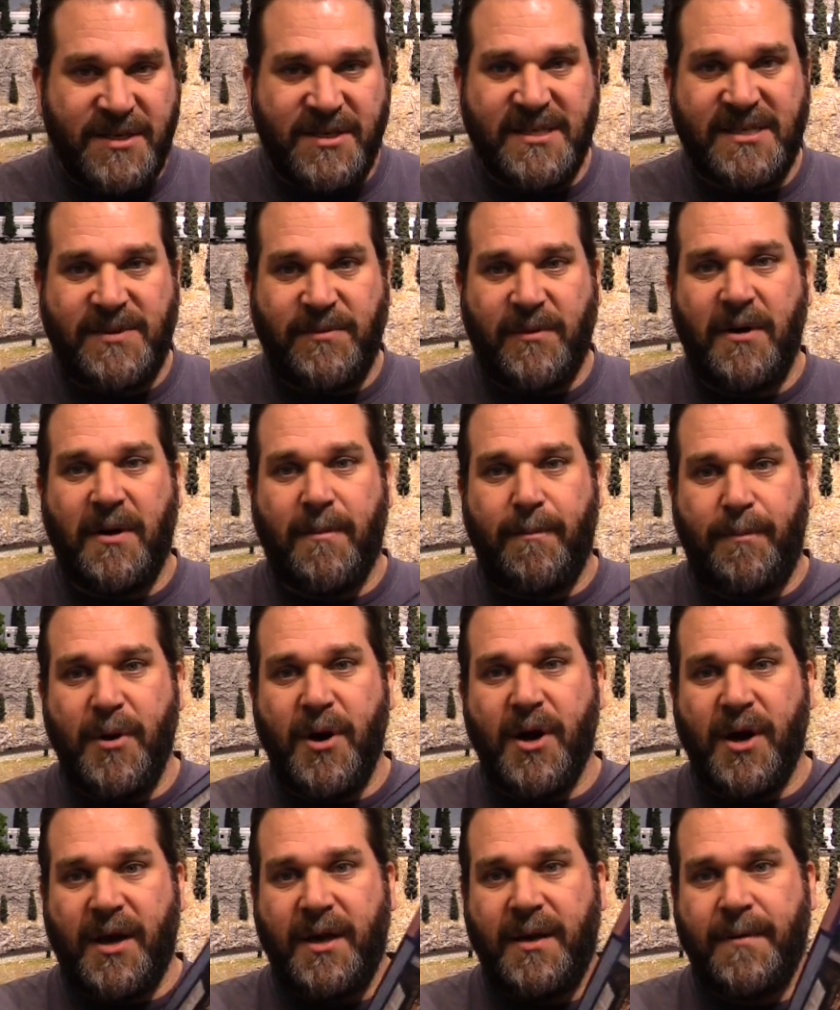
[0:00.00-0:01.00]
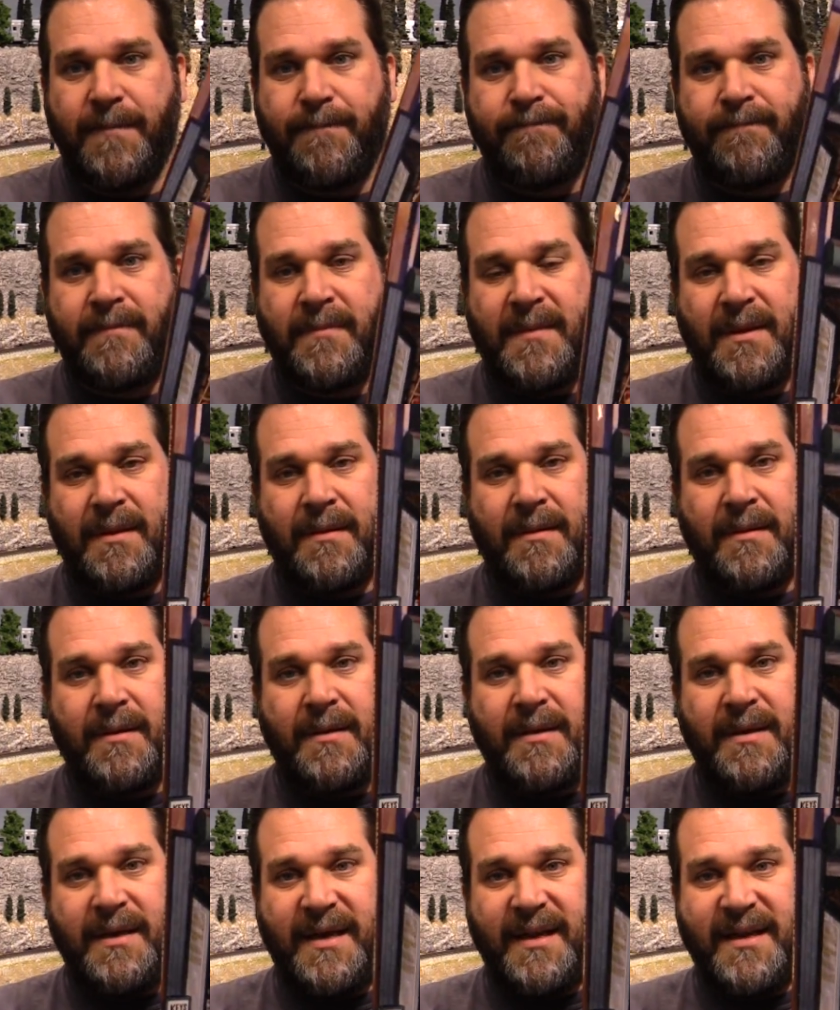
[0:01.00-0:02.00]
just wrote a book,
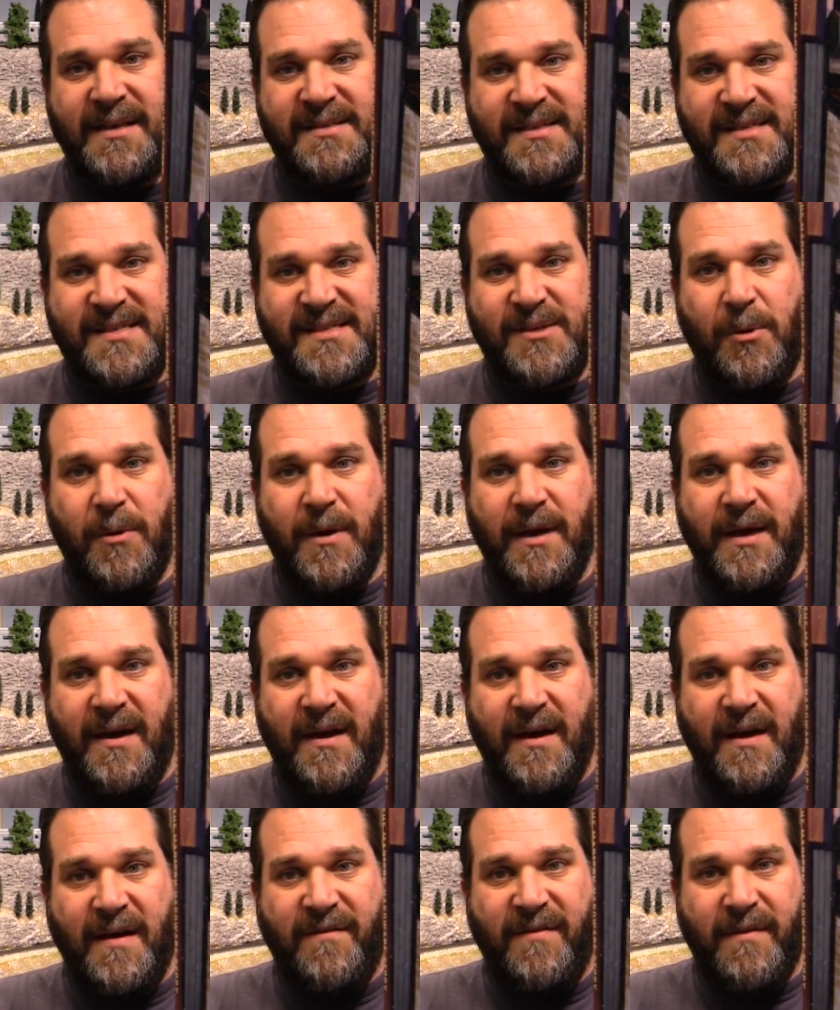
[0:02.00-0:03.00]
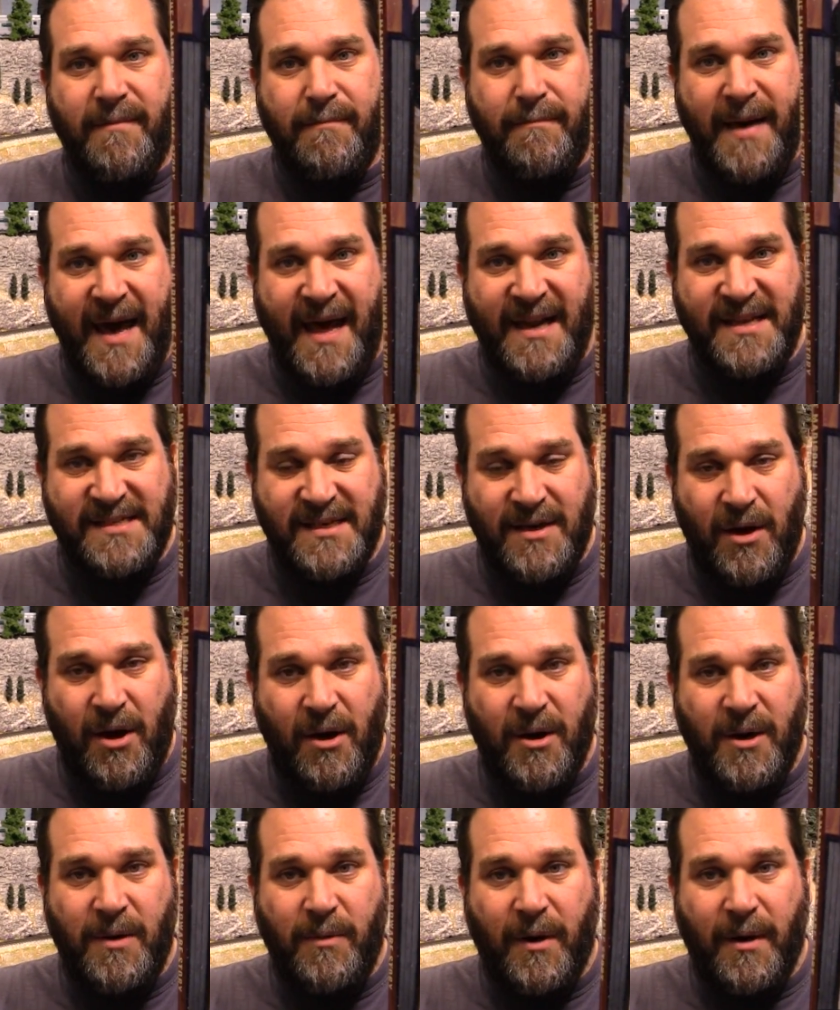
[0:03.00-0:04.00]
and it's the story of Madison
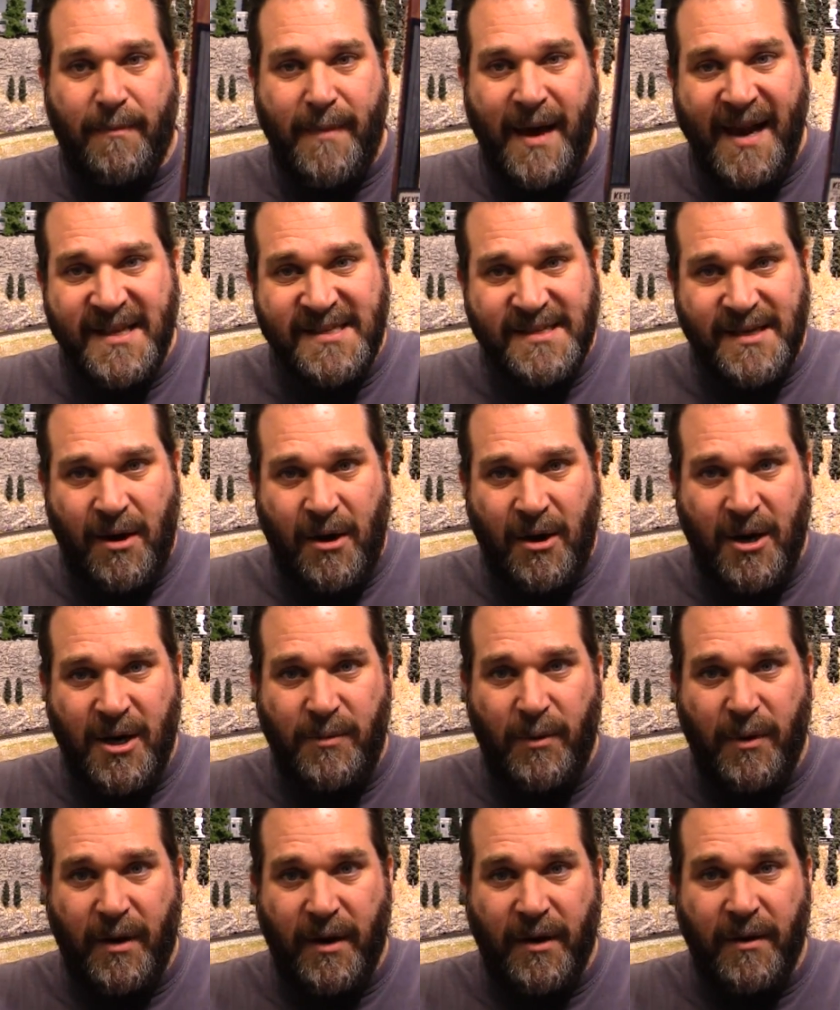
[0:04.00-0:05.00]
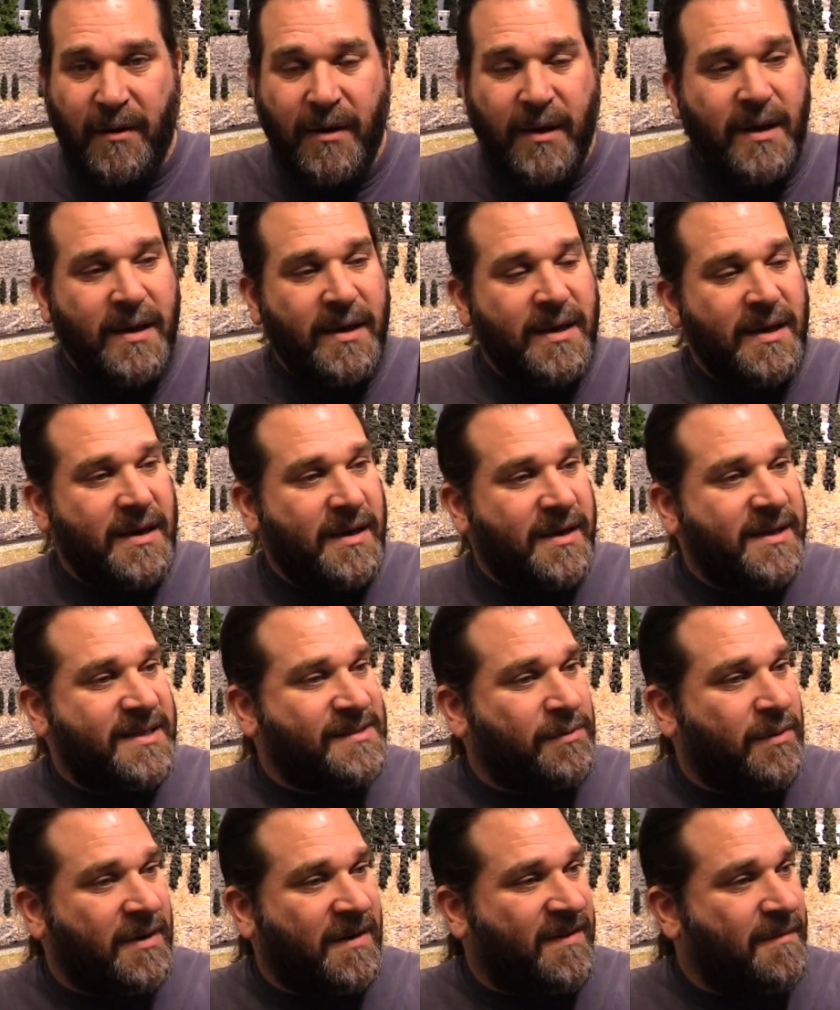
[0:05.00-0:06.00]
Hardware. Madison Hardware
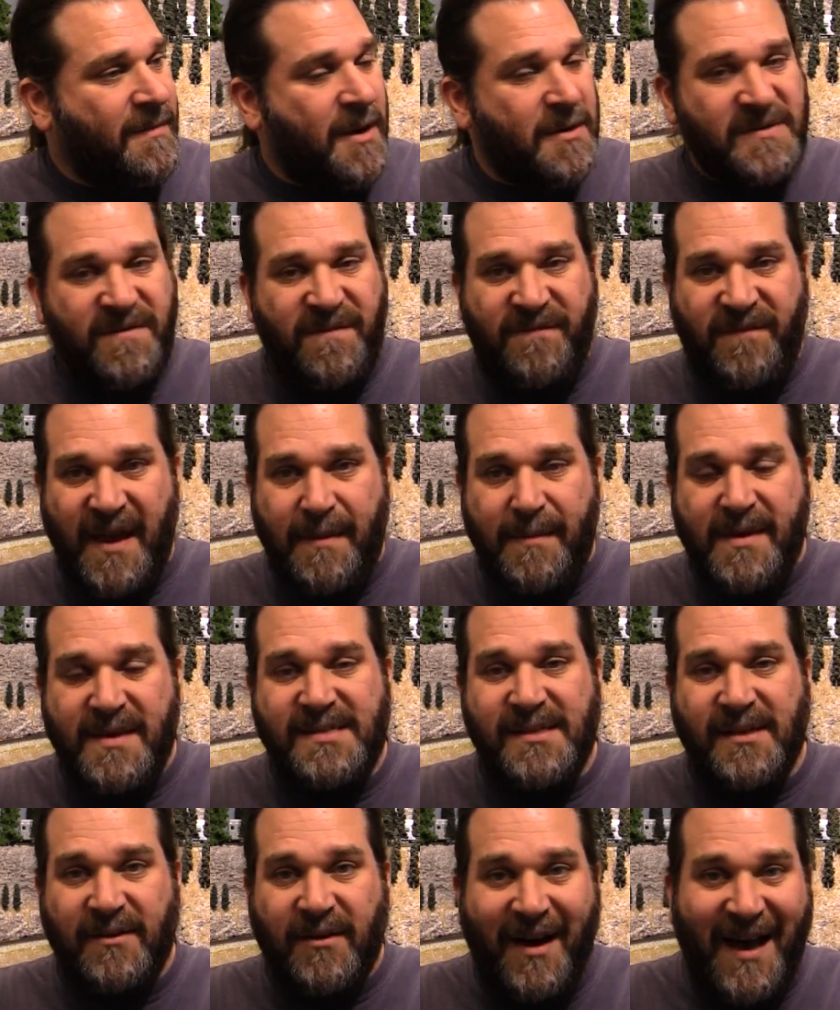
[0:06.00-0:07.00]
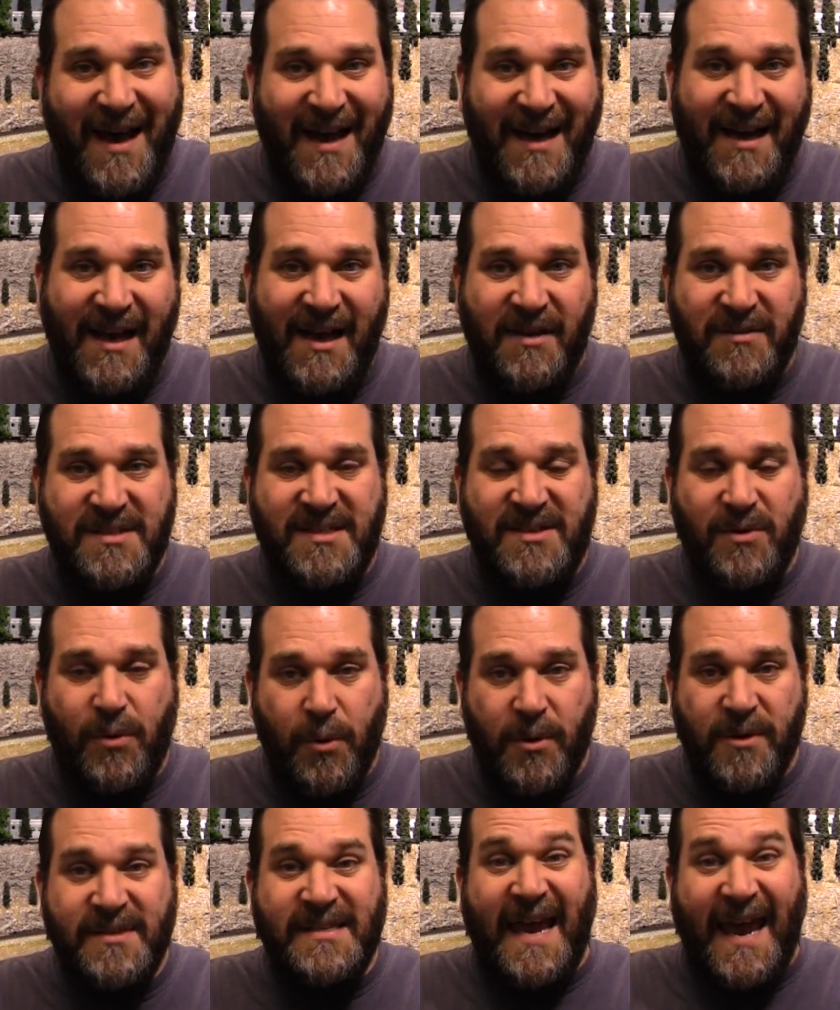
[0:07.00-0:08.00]
is one of the most famous Lionel
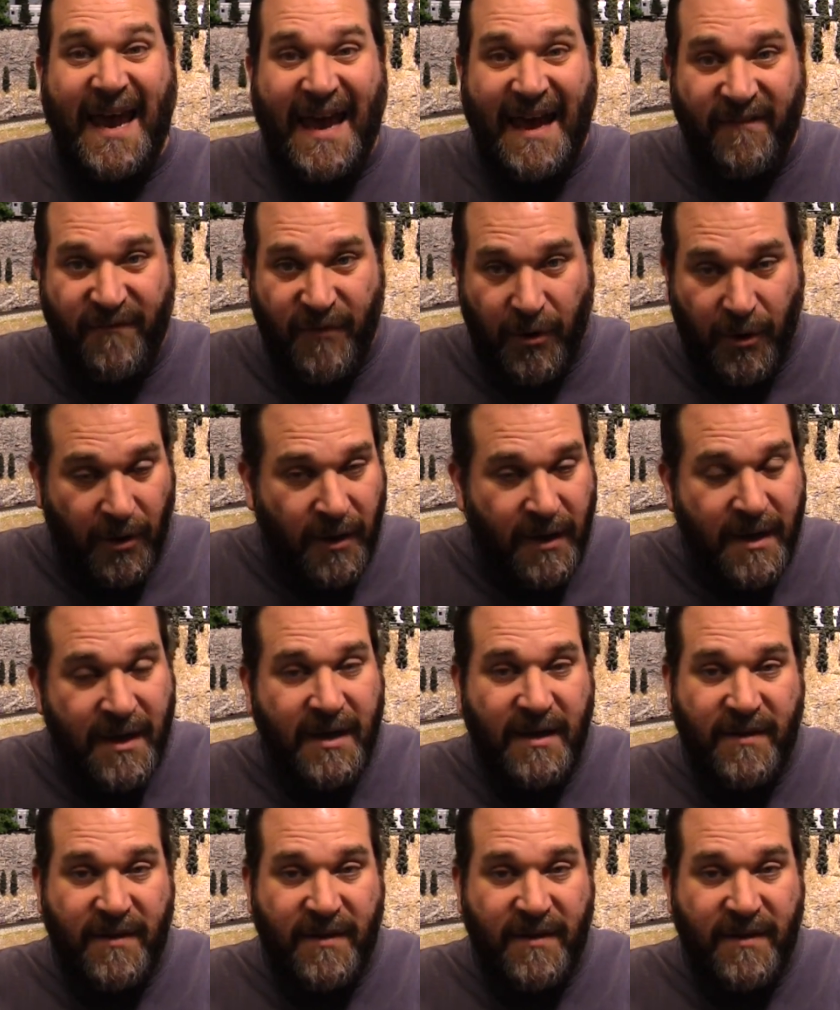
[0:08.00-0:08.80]
stores ever.